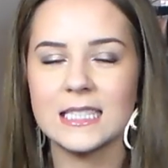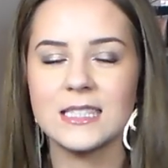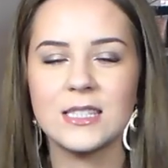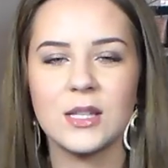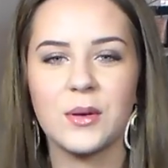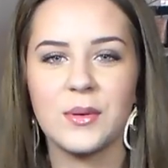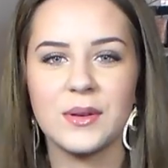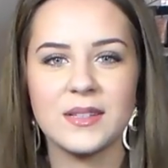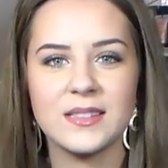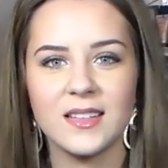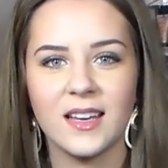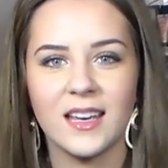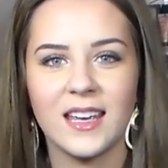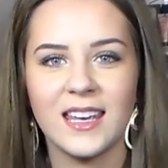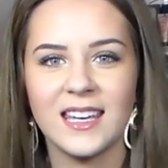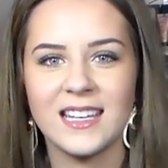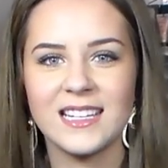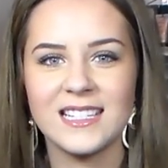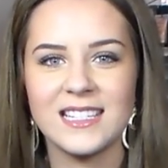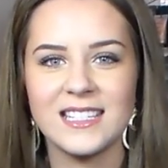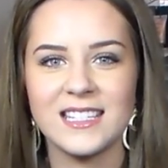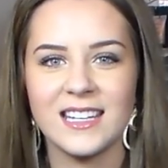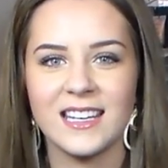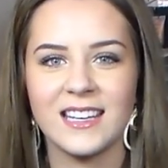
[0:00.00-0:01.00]
so
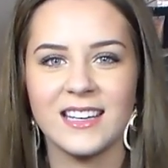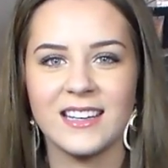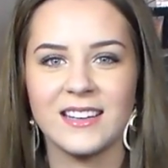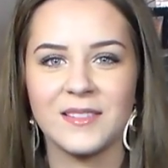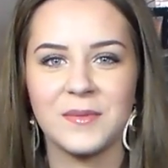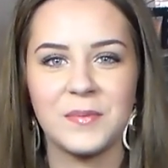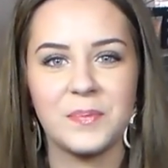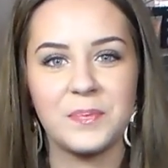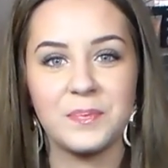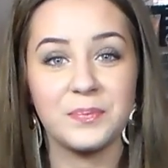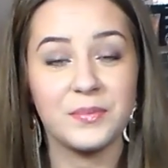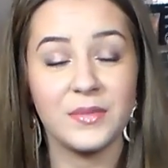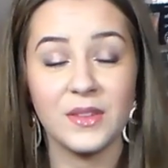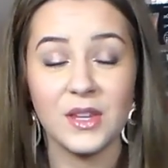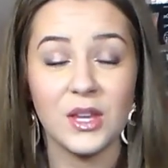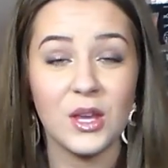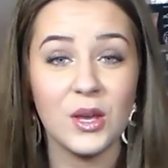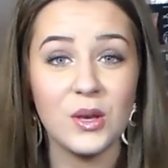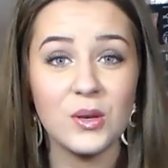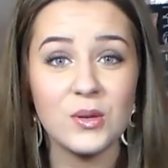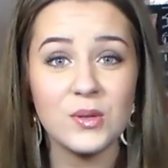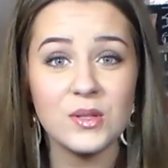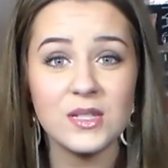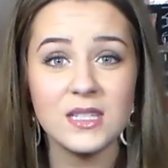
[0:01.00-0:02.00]
excited to
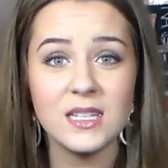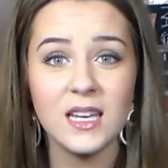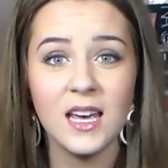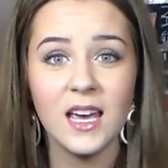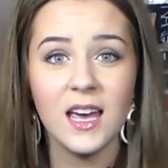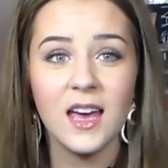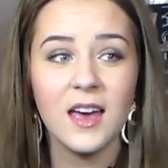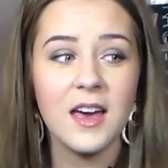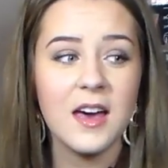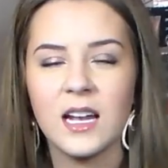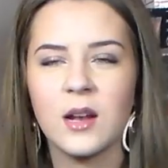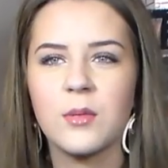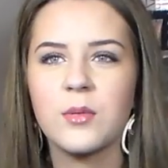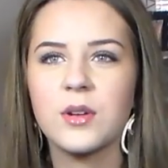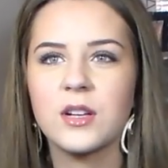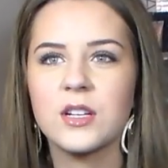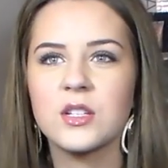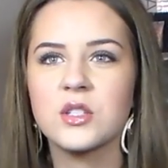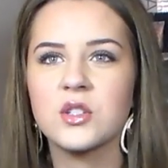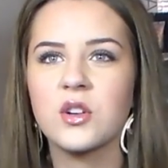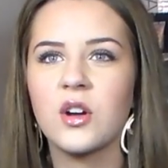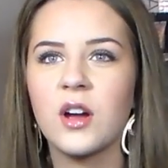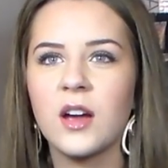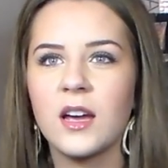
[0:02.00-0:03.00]
use. And I'm
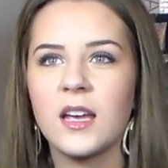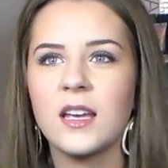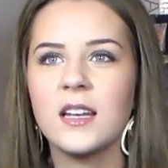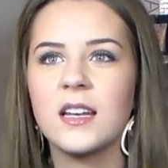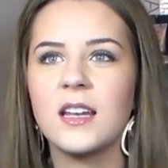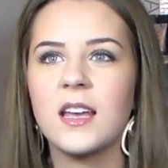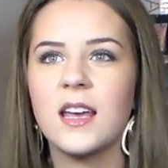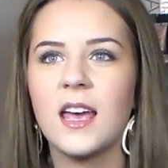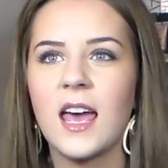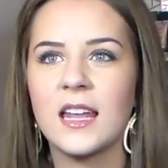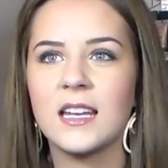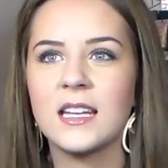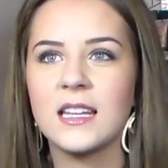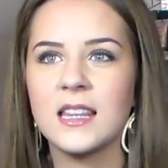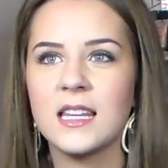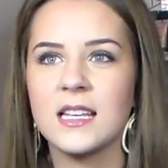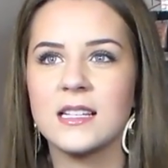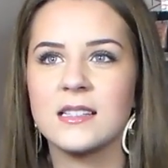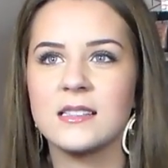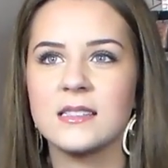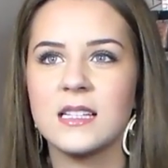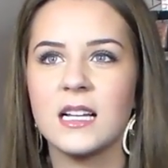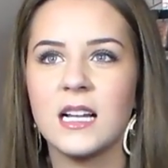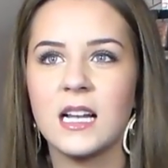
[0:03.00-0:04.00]
going to try and edit
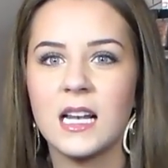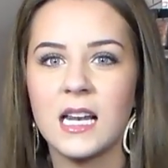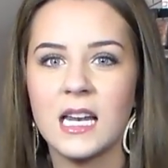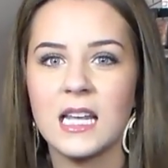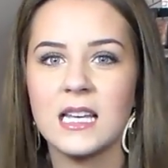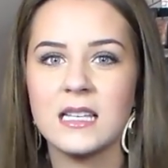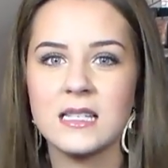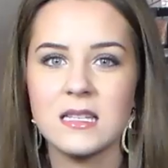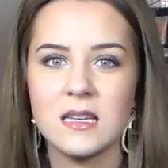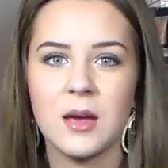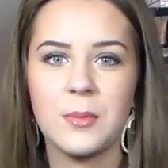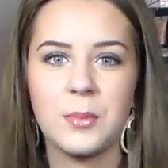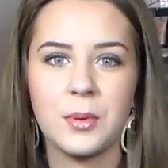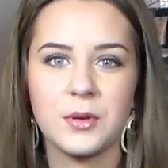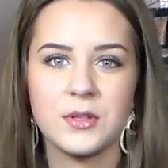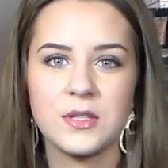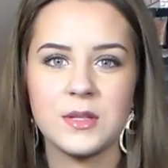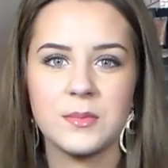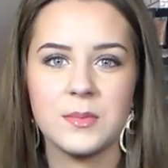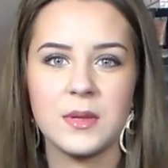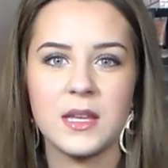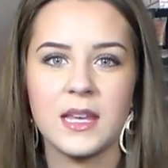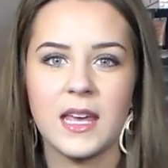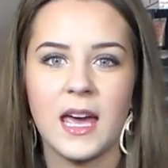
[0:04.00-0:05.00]
this the least I
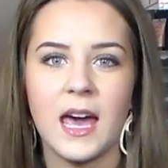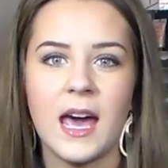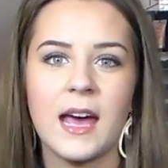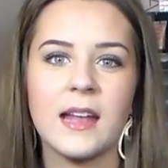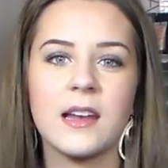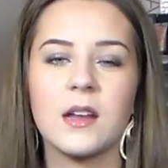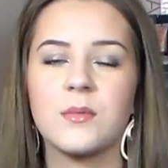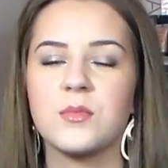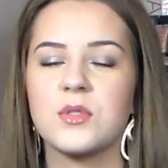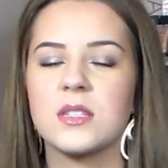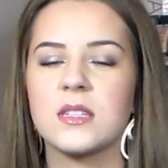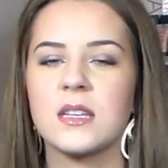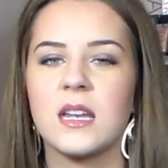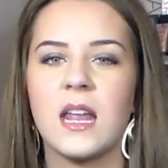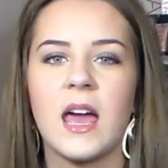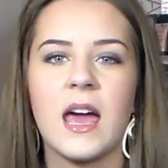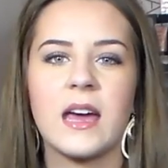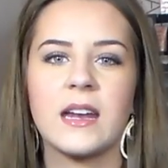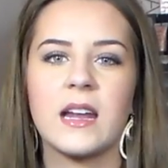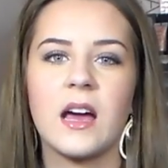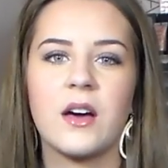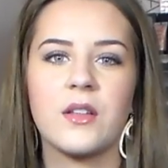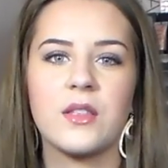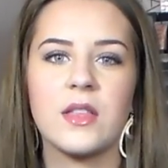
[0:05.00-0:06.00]
possibly can. I'm just going
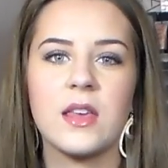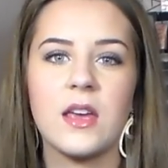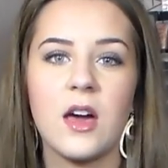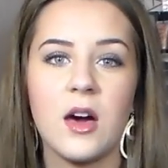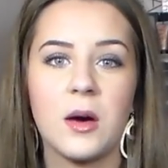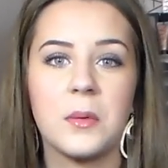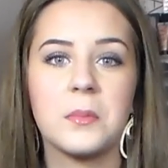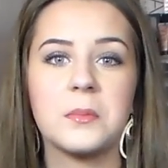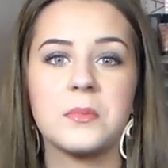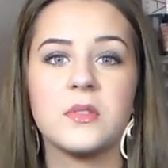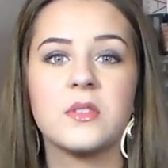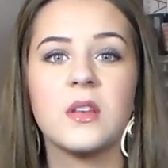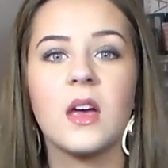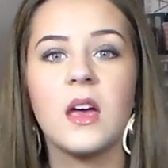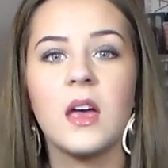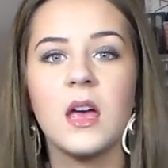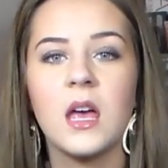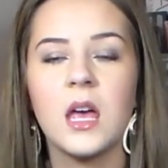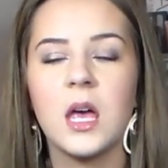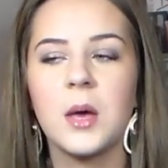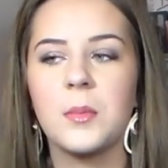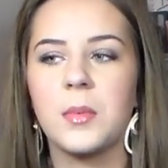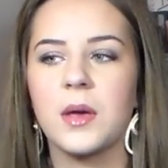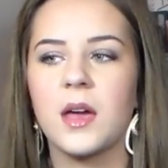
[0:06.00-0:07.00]
to edit out the ums,
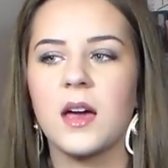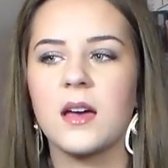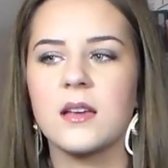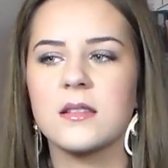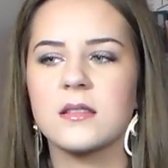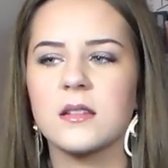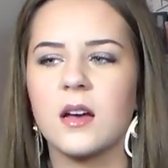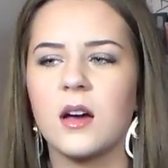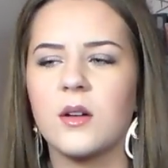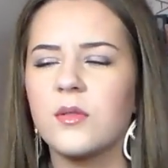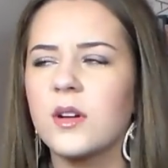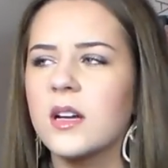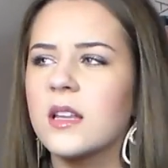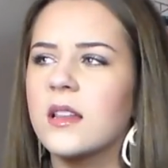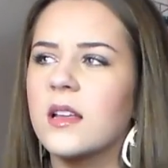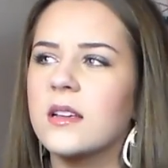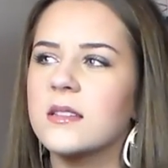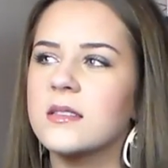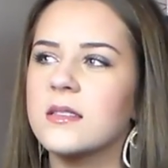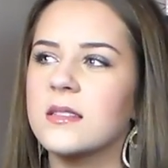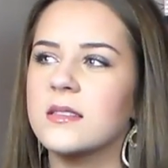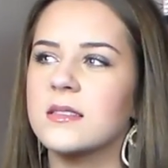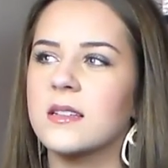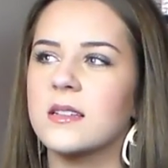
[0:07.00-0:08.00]
because I've
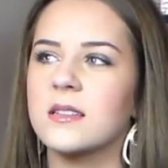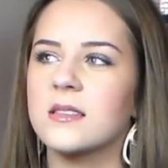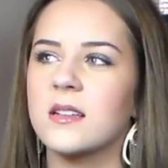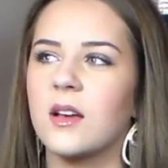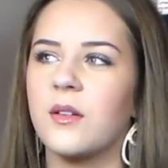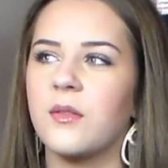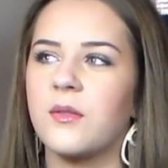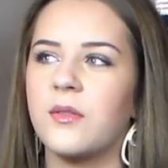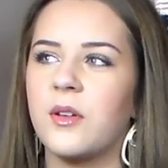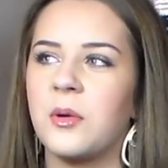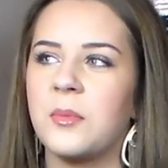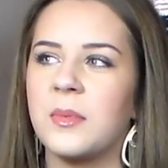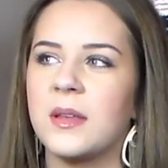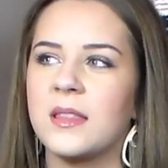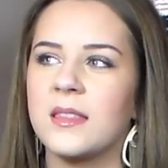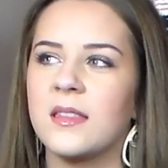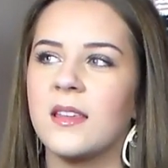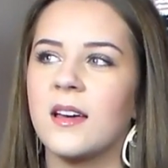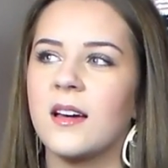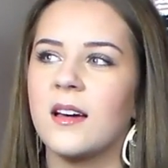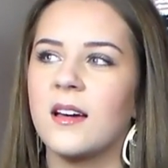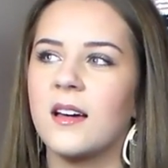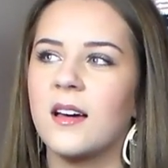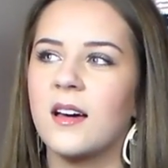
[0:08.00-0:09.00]
realised since I started
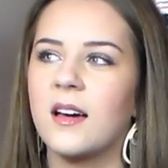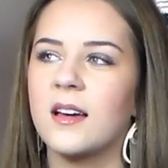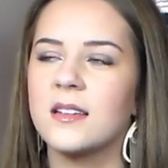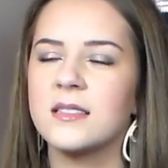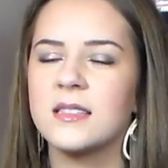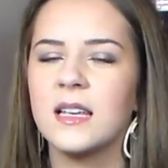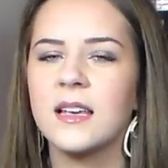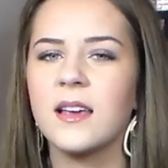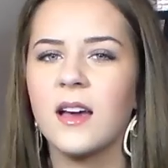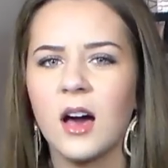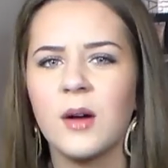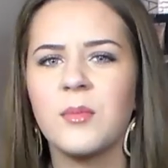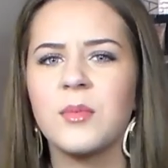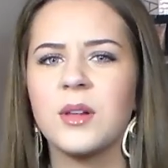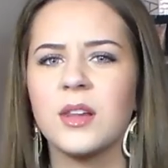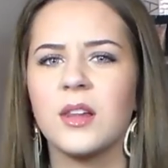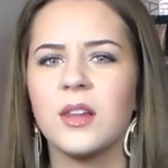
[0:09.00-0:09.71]
filming that I say a